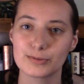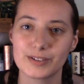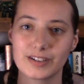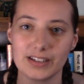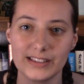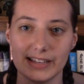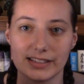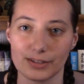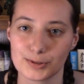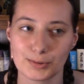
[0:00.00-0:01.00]
were good.
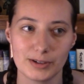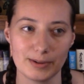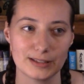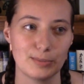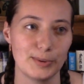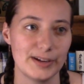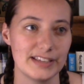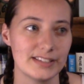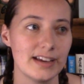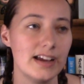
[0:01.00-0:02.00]
Like, there was one about the
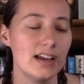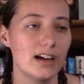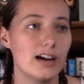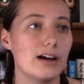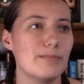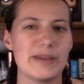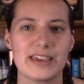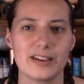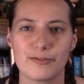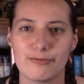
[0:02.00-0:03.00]
boys
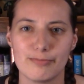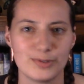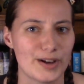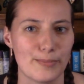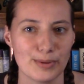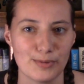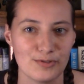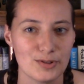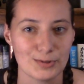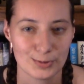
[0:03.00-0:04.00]
making a zombie
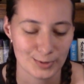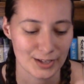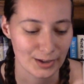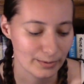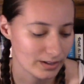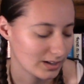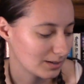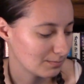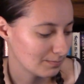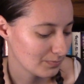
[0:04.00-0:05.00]
movie, which was cute.
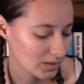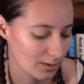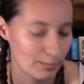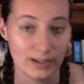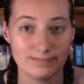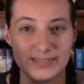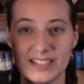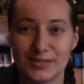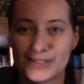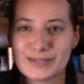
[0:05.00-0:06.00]
But
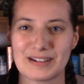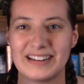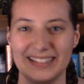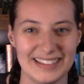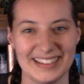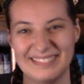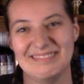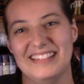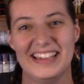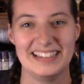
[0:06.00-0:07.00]
these ones I'm kind of like,
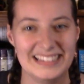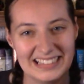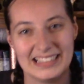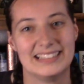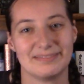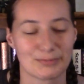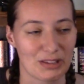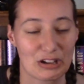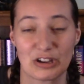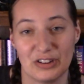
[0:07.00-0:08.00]
meh.
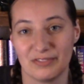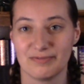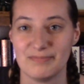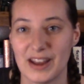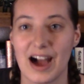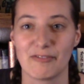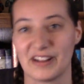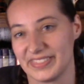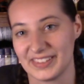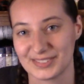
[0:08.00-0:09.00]
Could have not
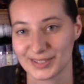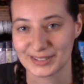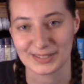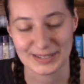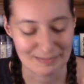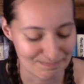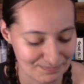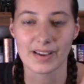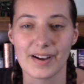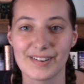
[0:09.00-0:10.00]
read these, honestly.
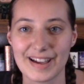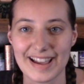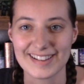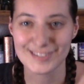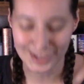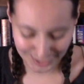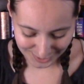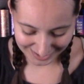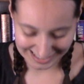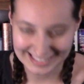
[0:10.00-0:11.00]
Okay, I just
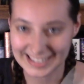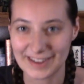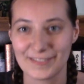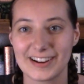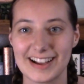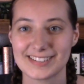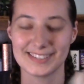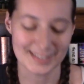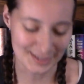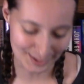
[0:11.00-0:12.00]
realized that I forgot to
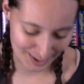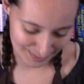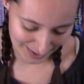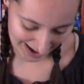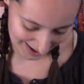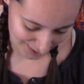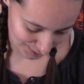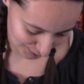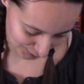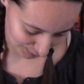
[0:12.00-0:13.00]
do my
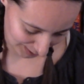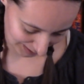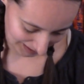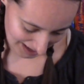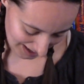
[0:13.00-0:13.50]
usual